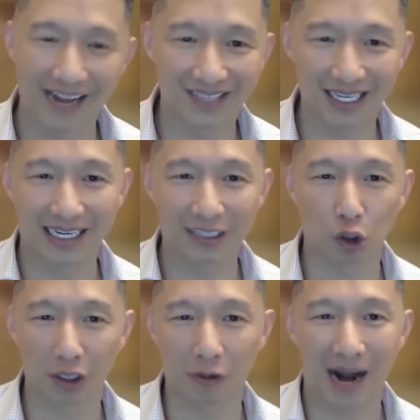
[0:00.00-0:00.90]
then
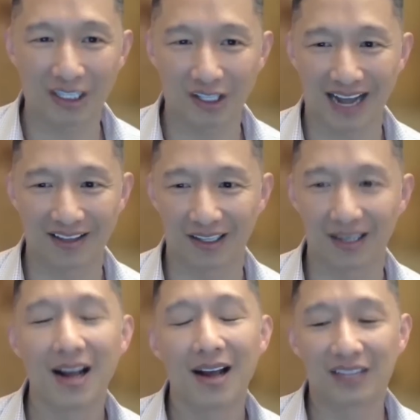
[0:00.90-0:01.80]
enjoy the ride together.
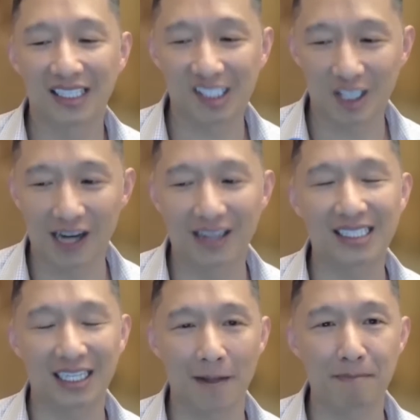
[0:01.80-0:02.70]
This year is
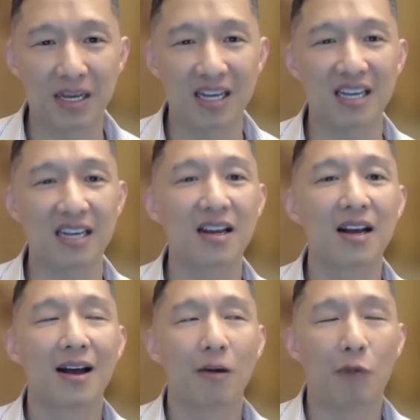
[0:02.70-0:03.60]
going to be
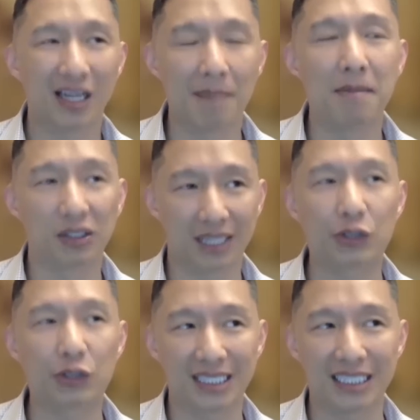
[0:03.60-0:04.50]
one of the most
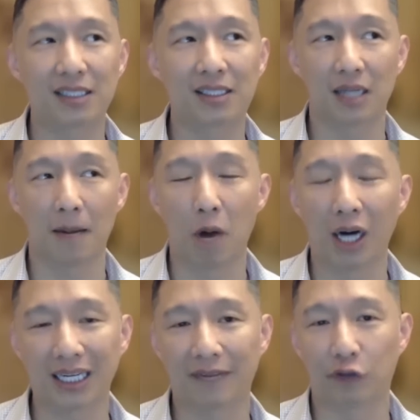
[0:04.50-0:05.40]
interesting
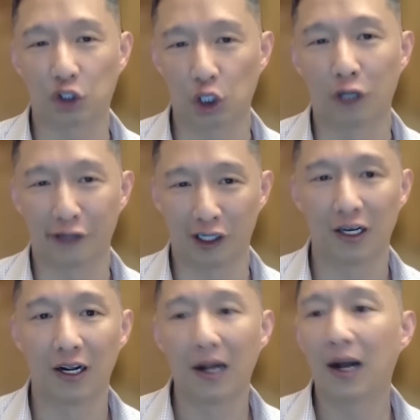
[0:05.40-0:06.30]
market for silver.
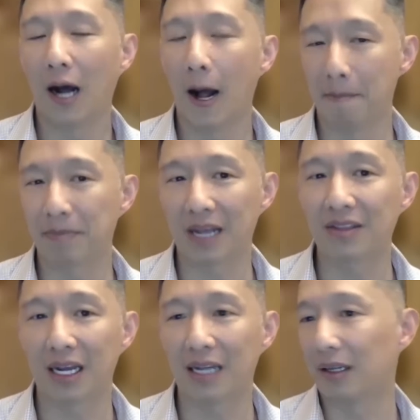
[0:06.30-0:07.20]

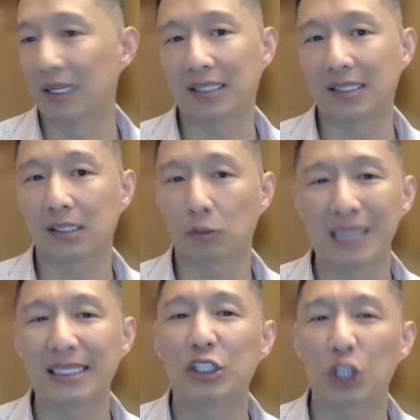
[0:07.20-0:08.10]
This is once
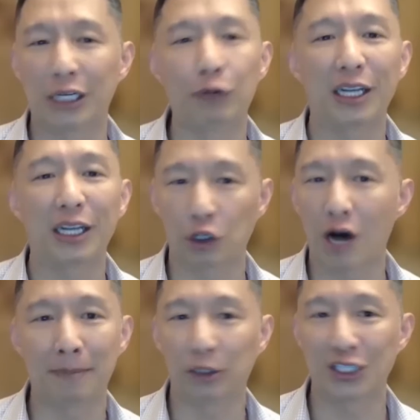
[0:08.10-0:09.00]
a generational
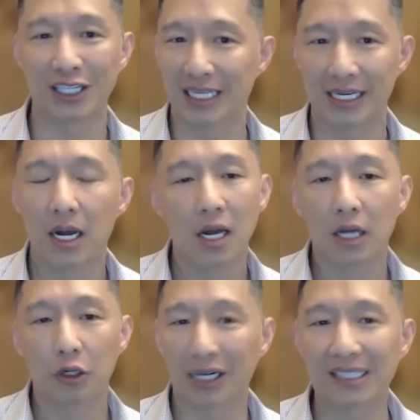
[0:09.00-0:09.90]
opportunity.
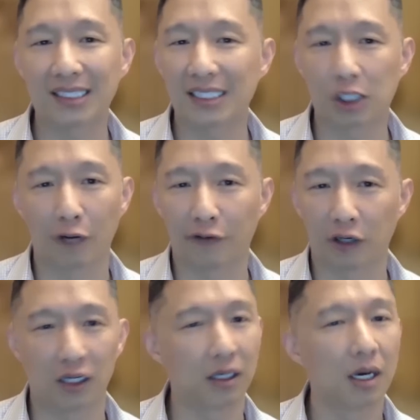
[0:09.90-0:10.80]
You're going to see
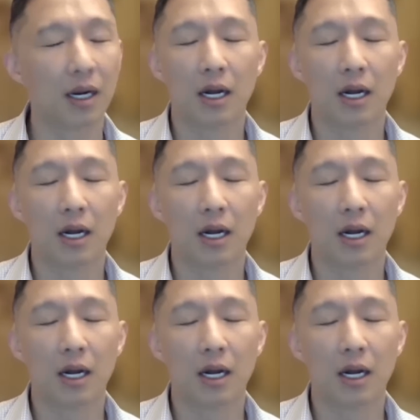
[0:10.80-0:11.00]
silver,